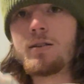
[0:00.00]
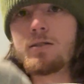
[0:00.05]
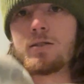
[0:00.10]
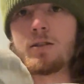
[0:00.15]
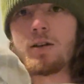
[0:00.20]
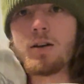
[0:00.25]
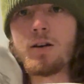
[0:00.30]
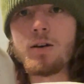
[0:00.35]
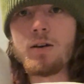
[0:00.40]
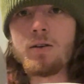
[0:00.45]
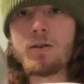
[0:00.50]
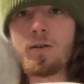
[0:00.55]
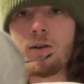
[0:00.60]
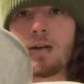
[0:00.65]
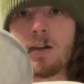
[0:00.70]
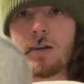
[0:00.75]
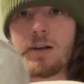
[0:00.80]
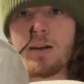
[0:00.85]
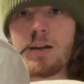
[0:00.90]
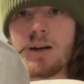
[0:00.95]
So,
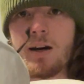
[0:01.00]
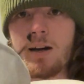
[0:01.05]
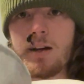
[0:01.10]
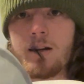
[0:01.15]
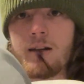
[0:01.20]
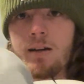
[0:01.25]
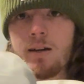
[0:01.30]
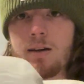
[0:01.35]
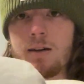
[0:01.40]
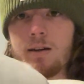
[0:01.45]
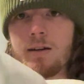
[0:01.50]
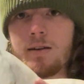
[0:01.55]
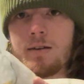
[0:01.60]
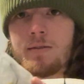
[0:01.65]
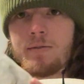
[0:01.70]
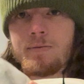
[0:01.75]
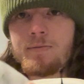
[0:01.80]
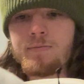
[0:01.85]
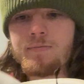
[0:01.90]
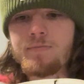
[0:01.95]
got in a
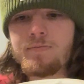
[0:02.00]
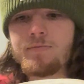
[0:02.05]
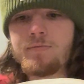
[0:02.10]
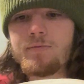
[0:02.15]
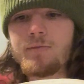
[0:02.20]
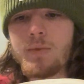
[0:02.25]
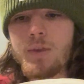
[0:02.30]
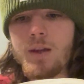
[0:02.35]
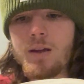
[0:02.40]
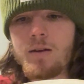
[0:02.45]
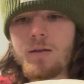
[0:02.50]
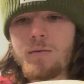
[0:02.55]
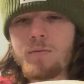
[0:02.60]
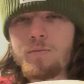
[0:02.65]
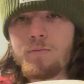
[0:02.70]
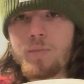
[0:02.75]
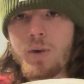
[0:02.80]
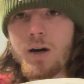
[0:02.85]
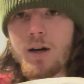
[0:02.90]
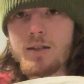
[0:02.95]

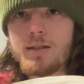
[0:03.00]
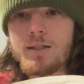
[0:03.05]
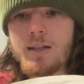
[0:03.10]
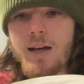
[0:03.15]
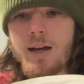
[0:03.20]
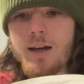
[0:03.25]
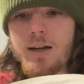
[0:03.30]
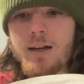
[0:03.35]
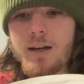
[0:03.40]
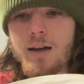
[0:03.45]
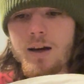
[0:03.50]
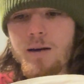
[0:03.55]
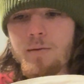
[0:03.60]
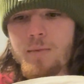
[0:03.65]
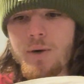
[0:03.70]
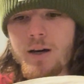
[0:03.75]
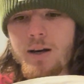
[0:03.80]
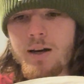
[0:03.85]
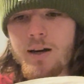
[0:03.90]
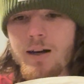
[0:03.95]
hot sack, I got
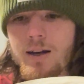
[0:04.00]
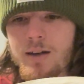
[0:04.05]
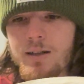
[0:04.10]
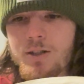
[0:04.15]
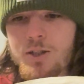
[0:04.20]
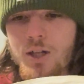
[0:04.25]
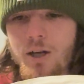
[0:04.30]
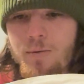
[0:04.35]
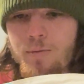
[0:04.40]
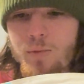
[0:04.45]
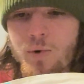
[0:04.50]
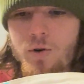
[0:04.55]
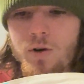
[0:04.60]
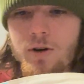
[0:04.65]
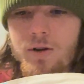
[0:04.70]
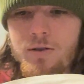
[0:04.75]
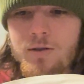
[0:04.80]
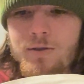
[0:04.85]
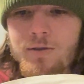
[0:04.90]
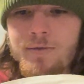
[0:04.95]
my jet
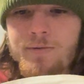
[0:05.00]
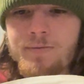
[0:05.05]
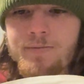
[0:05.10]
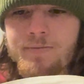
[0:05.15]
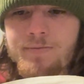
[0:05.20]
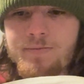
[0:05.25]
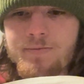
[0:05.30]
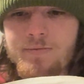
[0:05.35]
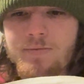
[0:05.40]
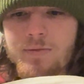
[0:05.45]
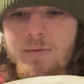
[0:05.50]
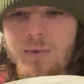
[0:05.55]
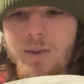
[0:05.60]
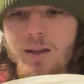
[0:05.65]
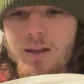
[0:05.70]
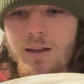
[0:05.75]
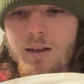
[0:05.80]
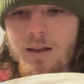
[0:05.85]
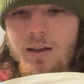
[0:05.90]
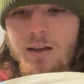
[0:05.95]
boil
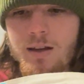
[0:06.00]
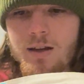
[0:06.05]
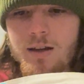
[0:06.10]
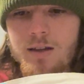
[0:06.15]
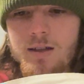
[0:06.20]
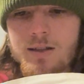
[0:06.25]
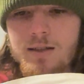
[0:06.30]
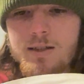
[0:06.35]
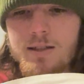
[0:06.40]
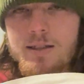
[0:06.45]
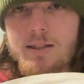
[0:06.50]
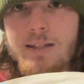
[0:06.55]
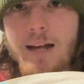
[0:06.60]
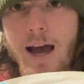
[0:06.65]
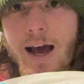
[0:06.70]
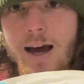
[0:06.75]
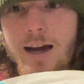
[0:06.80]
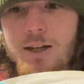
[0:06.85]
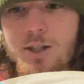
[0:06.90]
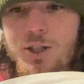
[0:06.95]

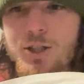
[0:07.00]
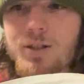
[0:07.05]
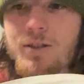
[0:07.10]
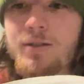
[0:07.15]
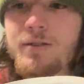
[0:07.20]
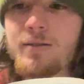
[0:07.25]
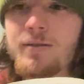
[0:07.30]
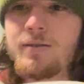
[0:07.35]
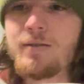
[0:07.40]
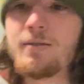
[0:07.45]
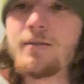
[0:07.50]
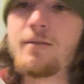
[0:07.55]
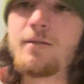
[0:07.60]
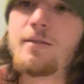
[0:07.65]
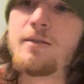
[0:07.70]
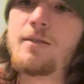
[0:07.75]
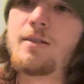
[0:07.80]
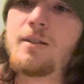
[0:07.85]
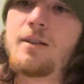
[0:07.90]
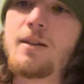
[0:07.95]
stash.
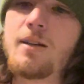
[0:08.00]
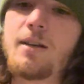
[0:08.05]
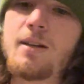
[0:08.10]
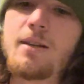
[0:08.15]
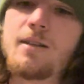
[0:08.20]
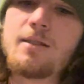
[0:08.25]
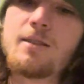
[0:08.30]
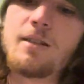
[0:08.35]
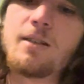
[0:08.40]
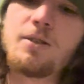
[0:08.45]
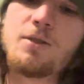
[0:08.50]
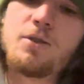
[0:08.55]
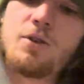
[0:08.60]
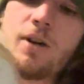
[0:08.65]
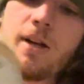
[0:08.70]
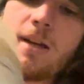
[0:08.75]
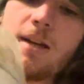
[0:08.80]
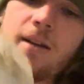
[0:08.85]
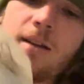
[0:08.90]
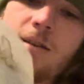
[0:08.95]
Seems
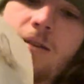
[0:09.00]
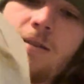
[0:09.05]
great.